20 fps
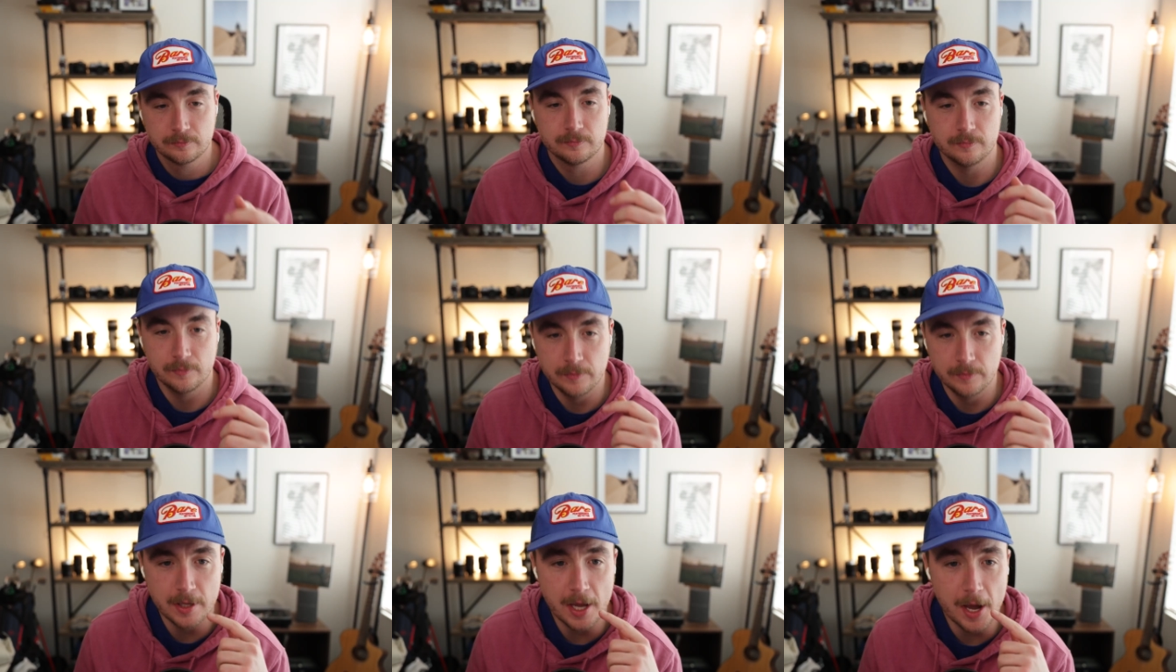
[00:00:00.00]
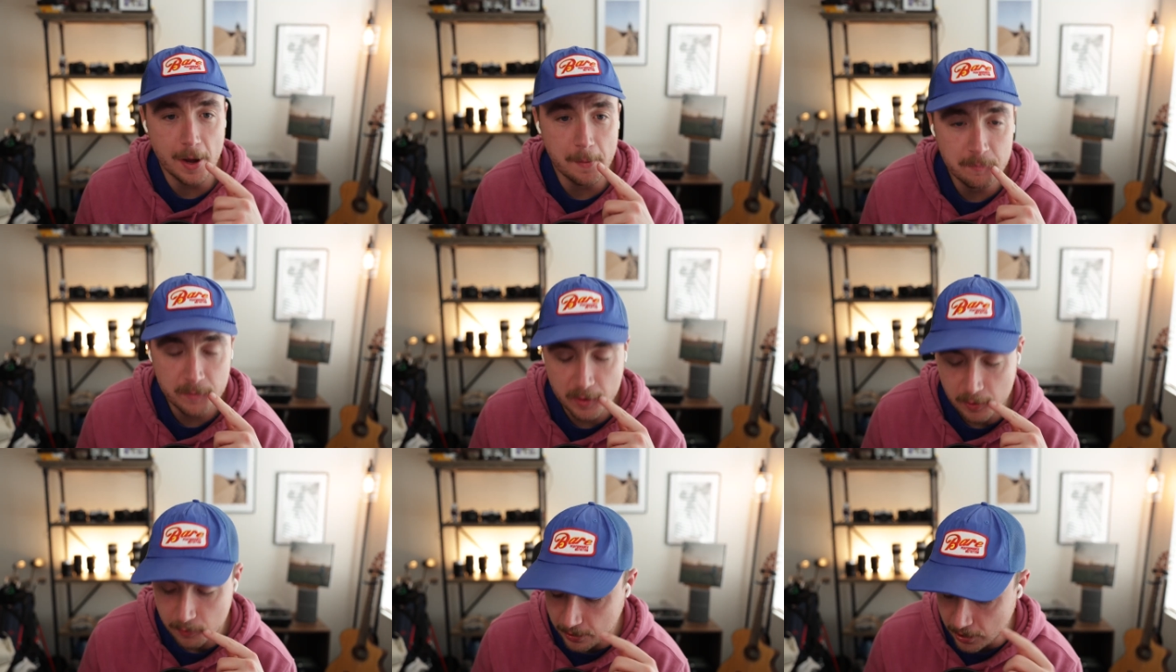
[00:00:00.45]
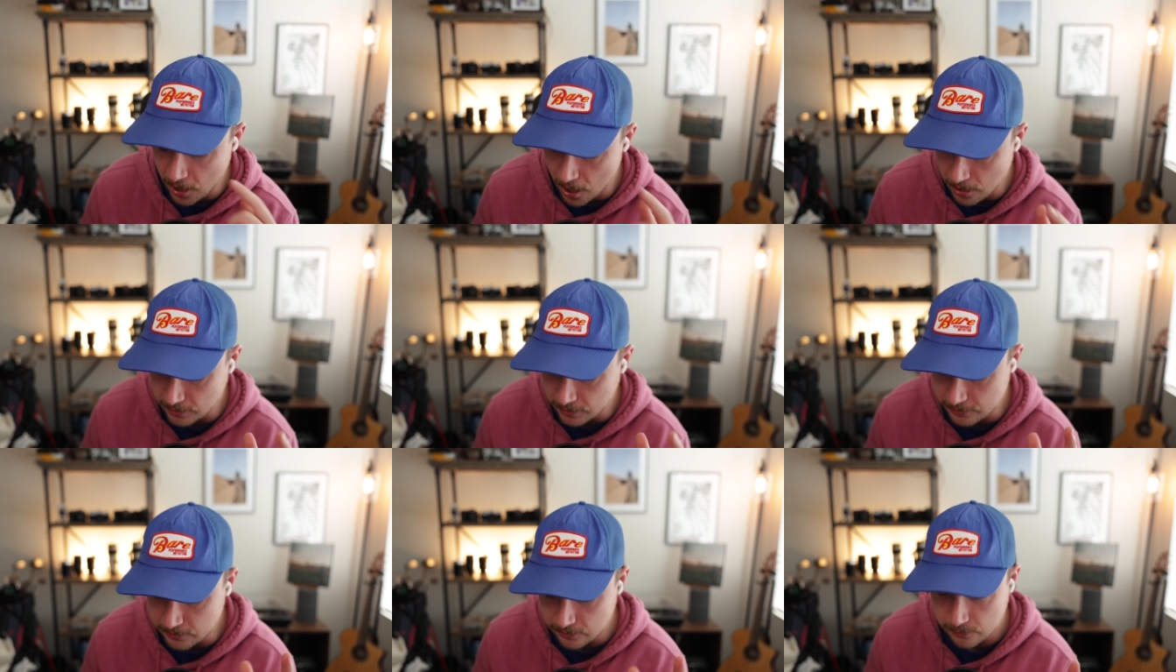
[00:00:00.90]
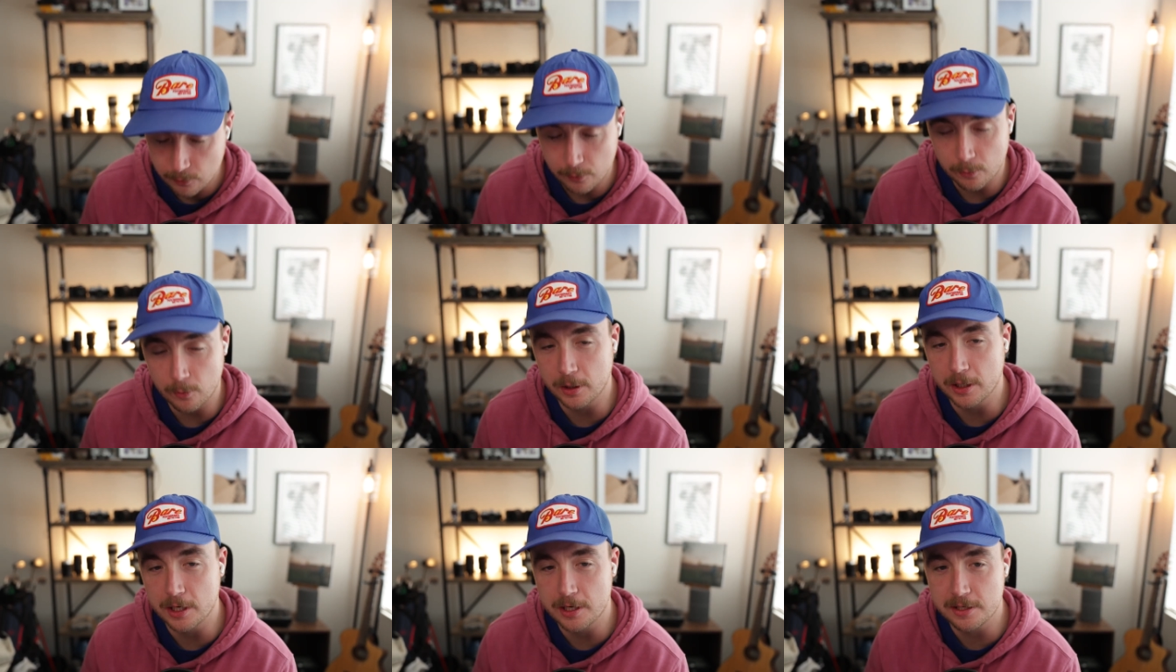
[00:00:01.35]
Yeah. Regardless,
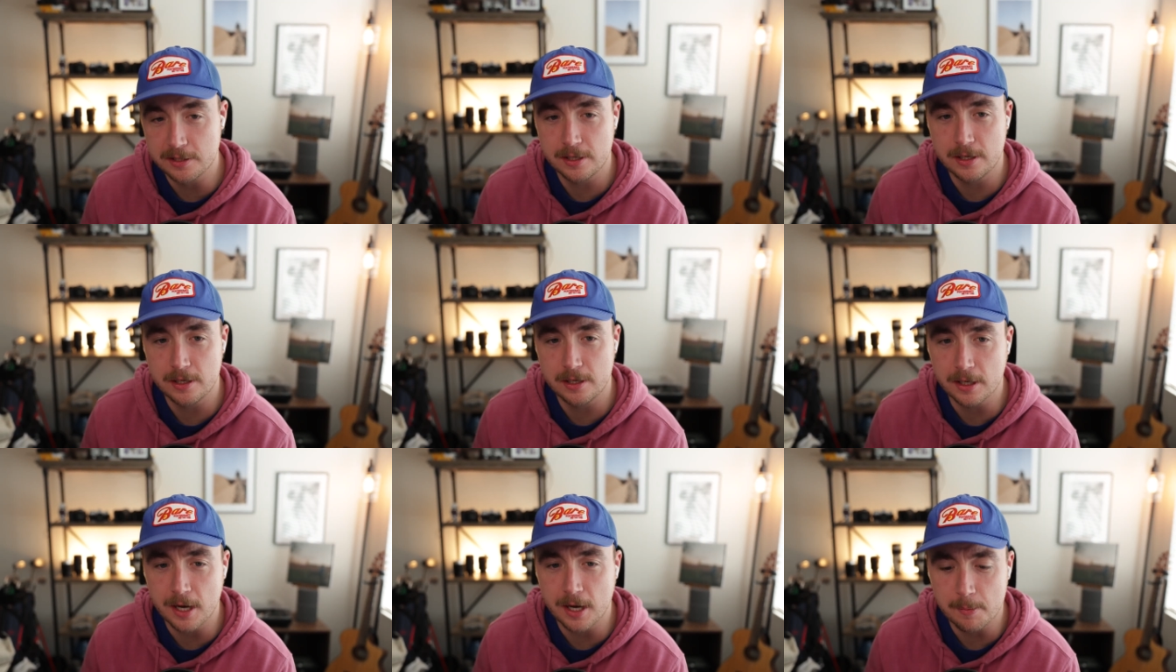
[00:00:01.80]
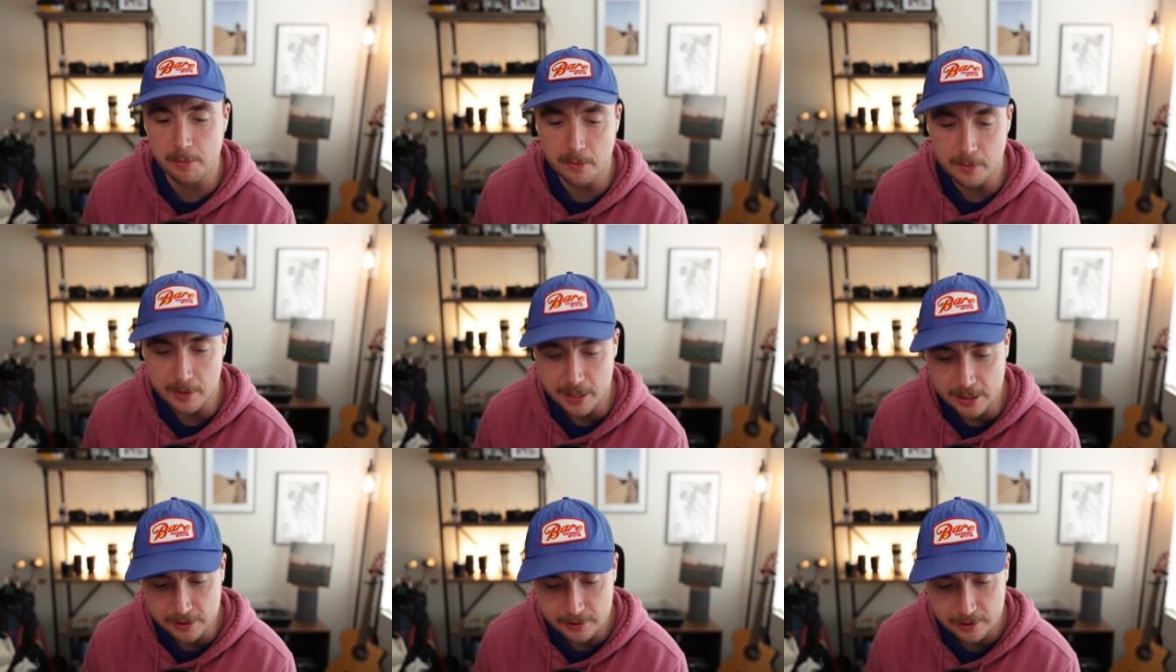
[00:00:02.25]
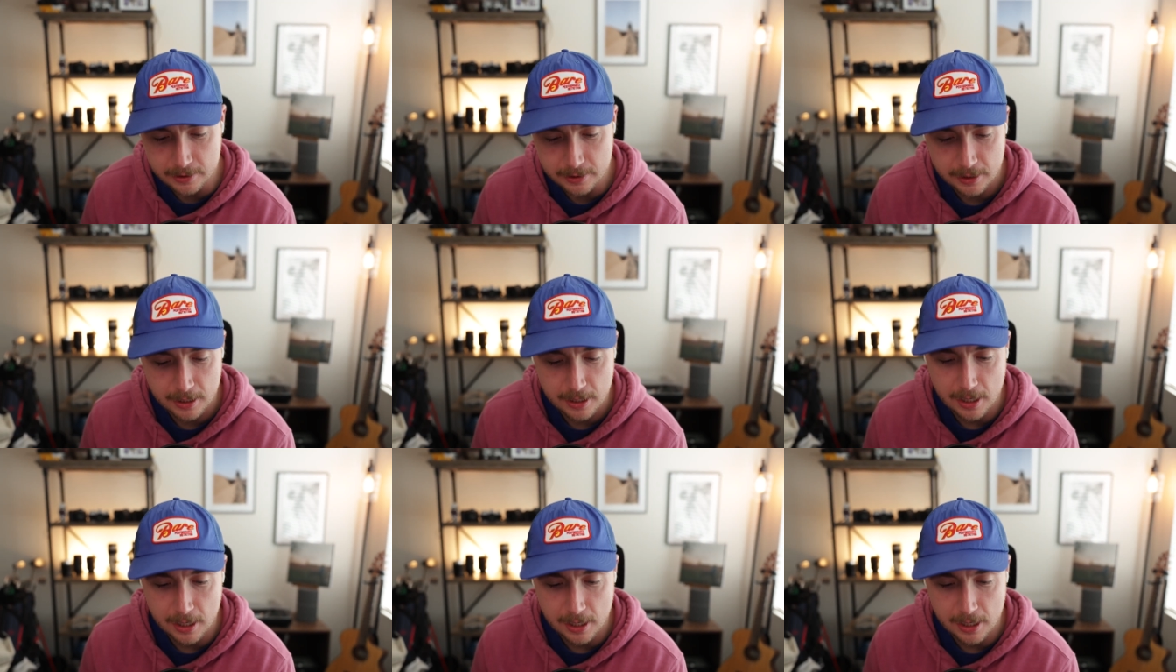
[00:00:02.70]
we're gonna see you in a couple weeks.